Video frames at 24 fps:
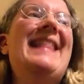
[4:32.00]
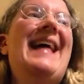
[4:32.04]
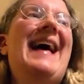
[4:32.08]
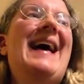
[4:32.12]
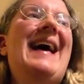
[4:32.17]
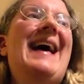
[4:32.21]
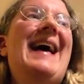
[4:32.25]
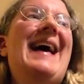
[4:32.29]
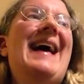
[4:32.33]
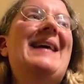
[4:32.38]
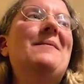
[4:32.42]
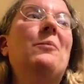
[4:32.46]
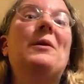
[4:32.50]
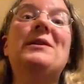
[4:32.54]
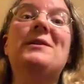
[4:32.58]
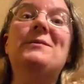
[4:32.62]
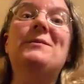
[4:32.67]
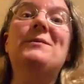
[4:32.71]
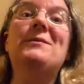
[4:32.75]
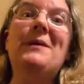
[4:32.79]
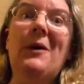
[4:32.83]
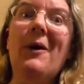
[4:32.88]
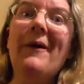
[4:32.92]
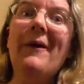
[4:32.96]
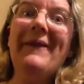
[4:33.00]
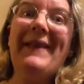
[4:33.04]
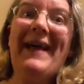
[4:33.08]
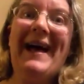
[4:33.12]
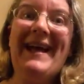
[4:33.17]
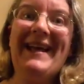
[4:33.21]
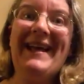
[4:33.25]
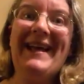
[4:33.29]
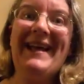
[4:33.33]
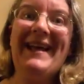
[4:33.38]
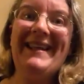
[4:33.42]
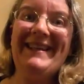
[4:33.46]
And then once we
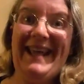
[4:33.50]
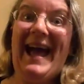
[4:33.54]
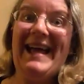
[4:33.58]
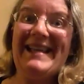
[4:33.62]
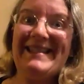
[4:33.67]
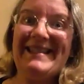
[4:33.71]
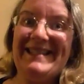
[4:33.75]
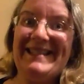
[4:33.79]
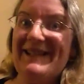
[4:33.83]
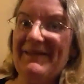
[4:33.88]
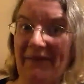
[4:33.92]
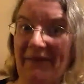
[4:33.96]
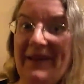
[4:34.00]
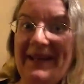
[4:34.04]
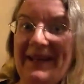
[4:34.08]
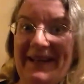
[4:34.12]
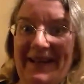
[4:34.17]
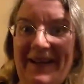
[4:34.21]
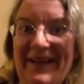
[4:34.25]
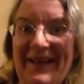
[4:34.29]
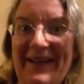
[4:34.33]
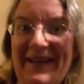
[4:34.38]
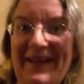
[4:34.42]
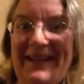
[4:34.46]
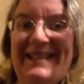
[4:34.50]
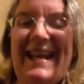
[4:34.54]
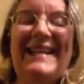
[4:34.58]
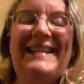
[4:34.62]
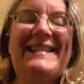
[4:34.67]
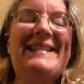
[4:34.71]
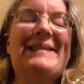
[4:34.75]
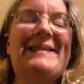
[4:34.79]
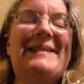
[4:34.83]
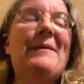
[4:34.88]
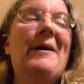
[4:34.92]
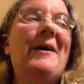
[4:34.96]
got that yes, he
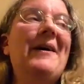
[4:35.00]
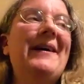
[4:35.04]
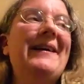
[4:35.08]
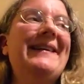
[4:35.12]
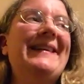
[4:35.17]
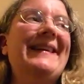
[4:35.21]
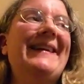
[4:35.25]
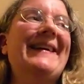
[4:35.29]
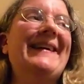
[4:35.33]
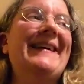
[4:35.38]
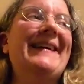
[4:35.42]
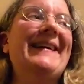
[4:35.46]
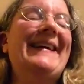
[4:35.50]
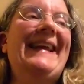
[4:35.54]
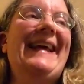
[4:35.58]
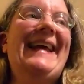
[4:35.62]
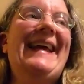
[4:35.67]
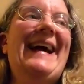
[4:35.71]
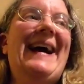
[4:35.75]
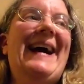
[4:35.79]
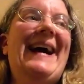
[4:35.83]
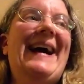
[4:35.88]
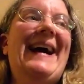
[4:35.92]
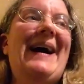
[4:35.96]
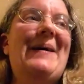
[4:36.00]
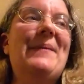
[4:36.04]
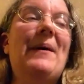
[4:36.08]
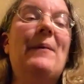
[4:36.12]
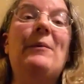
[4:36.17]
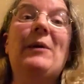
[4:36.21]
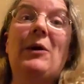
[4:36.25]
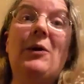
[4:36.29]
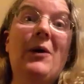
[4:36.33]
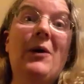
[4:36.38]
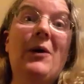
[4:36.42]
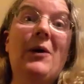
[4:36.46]
changed his mind, luckily,
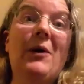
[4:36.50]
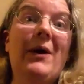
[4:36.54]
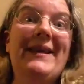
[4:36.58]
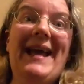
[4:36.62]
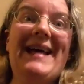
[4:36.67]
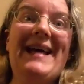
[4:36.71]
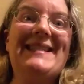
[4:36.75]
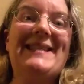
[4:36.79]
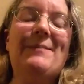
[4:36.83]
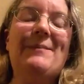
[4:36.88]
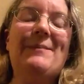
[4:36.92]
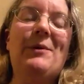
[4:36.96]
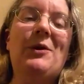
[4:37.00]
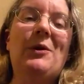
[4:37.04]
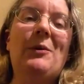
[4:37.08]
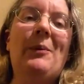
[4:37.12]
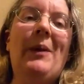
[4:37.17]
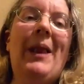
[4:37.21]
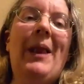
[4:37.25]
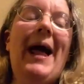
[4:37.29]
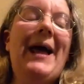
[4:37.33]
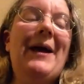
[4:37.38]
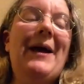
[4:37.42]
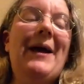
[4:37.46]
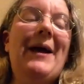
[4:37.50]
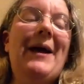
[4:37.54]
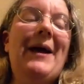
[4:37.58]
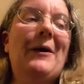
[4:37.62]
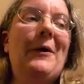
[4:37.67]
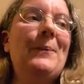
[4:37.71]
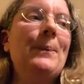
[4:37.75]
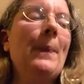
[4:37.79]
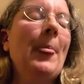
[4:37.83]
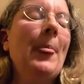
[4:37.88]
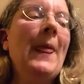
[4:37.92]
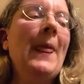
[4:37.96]
and we got a yes to put the play
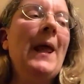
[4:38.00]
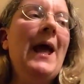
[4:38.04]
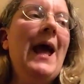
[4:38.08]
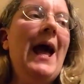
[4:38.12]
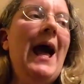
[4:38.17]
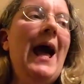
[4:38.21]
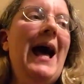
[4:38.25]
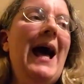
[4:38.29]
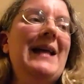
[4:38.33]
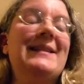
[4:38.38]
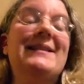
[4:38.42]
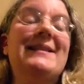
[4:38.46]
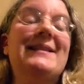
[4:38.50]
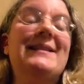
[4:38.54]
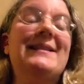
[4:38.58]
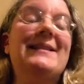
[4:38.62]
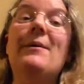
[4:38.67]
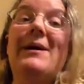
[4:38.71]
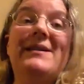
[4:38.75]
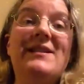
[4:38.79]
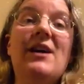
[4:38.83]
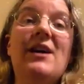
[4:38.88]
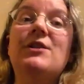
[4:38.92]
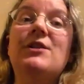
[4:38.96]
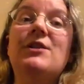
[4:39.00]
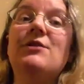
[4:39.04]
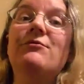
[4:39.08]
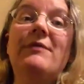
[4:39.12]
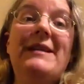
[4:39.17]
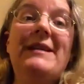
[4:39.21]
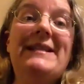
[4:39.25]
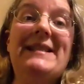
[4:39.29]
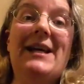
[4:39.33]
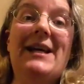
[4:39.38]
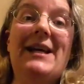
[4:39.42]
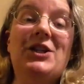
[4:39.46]
on. And so I
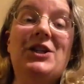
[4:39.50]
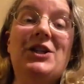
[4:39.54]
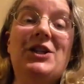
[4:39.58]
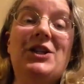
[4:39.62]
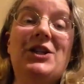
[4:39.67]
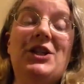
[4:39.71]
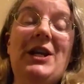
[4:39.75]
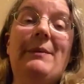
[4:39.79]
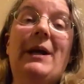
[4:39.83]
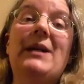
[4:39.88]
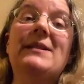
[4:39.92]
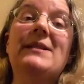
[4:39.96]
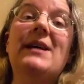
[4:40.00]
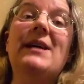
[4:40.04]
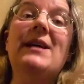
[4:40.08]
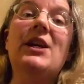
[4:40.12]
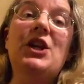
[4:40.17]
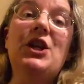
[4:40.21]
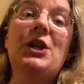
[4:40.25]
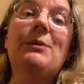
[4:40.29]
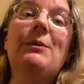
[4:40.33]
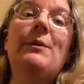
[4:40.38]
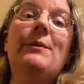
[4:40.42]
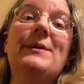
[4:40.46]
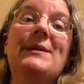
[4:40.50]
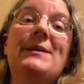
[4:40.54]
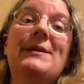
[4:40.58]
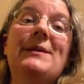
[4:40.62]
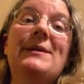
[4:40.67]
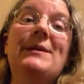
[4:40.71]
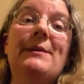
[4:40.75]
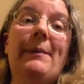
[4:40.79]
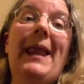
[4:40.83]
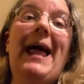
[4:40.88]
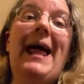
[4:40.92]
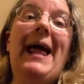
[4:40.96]
started researching, because I knew
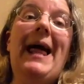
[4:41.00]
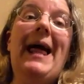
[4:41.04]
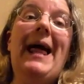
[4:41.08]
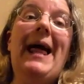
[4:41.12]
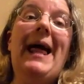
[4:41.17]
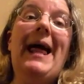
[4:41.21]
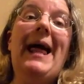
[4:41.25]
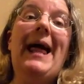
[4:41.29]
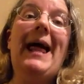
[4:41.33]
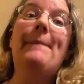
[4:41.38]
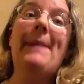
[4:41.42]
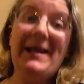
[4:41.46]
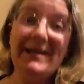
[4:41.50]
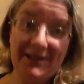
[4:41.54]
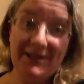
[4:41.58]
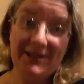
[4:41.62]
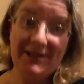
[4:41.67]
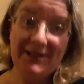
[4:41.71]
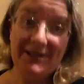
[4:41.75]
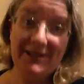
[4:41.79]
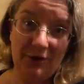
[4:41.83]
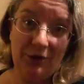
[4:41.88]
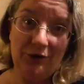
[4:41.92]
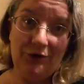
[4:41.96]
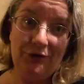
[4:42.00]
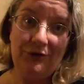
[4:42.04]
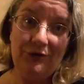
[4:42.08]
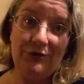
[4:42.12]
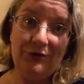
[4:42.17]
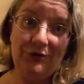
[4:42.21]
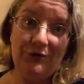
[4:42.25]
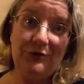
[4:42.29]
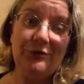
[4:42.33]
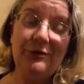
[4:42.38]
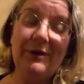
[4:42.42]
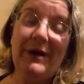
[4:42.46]
it was a play based on
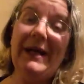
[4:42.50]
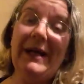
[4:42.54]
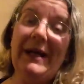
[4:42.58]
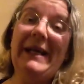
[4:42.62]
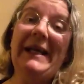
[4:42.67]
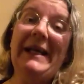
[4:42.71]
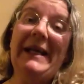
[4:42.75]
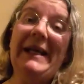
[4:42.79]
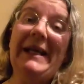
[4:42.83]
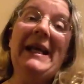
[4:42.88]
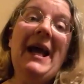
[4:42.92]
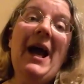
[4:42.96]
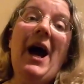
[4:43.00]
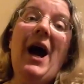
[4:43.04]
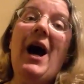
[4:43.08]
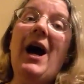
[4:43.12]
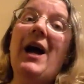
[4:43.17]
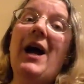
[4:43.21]
true story.